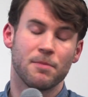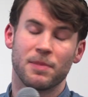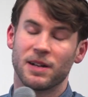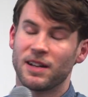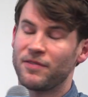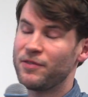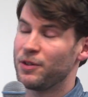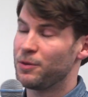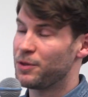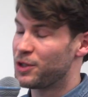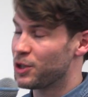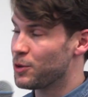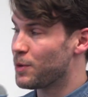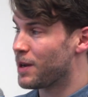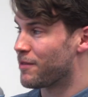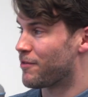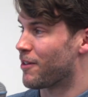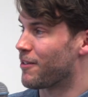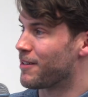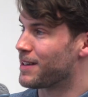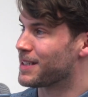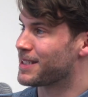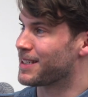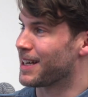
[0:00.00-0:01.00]
But if you do it
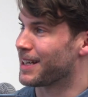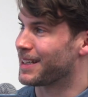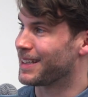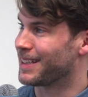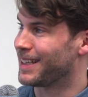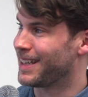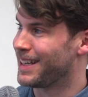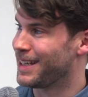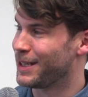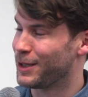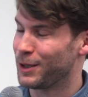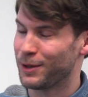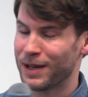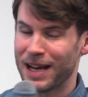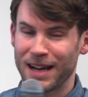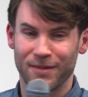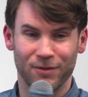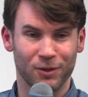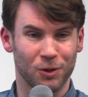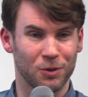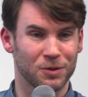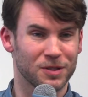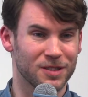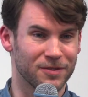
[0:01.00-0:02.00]
very suddenly and you
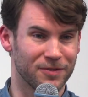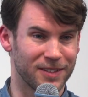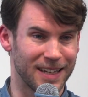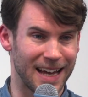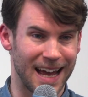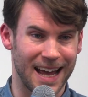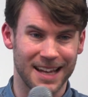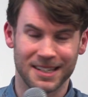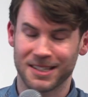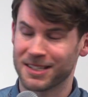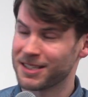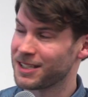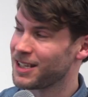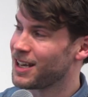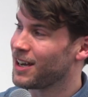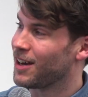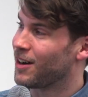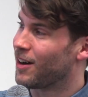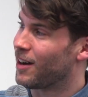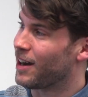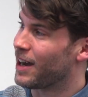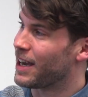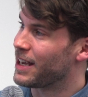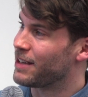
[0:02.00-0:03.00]
have lots of gas,
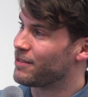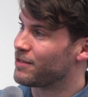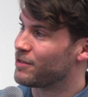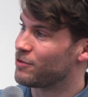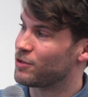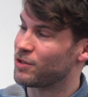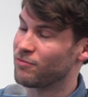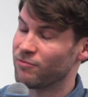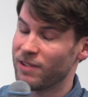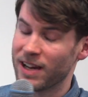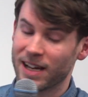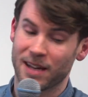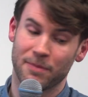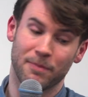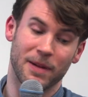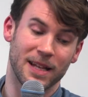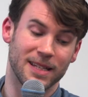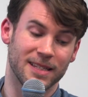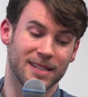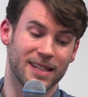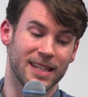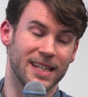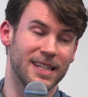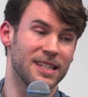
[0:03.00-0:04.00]
I
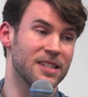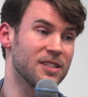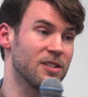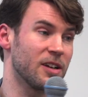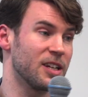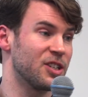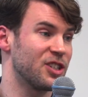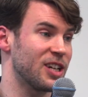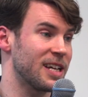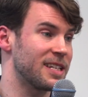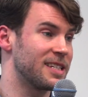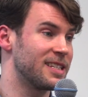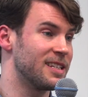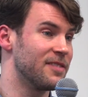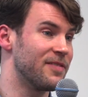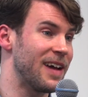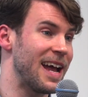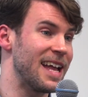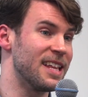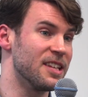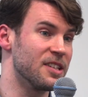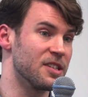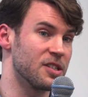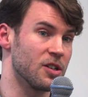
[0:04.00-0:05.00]
recommend these digestive
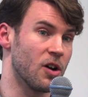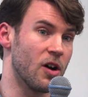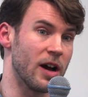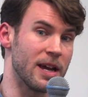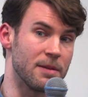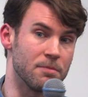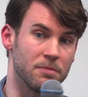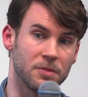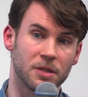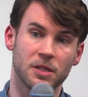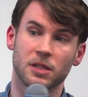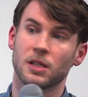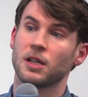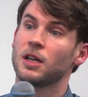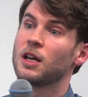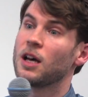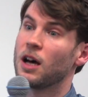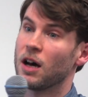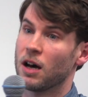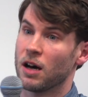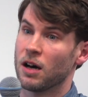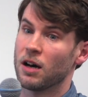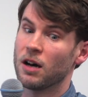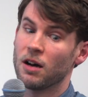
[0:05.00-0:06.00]
enzymes
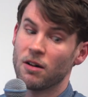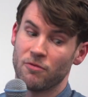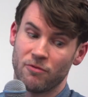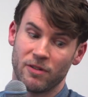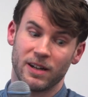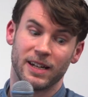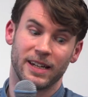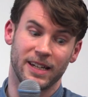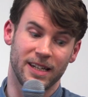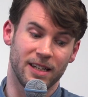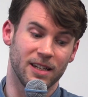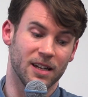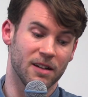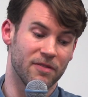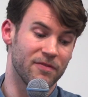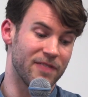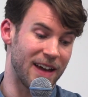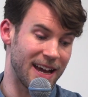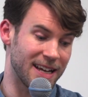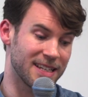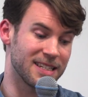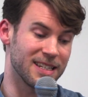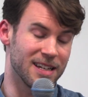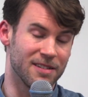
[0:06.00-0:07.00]
are really
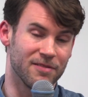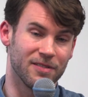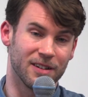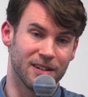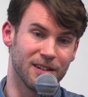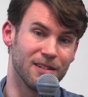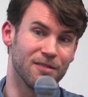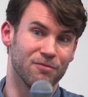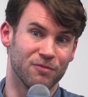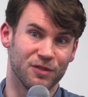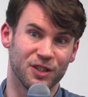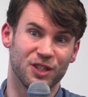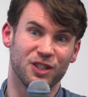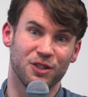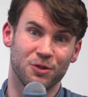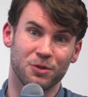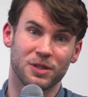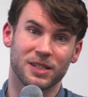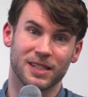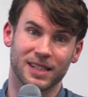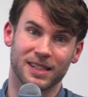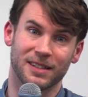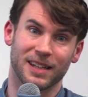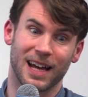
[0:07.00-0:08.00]
effective at
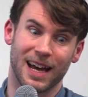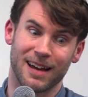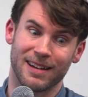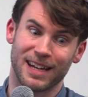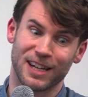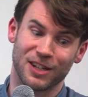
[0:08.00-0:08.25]
reducing that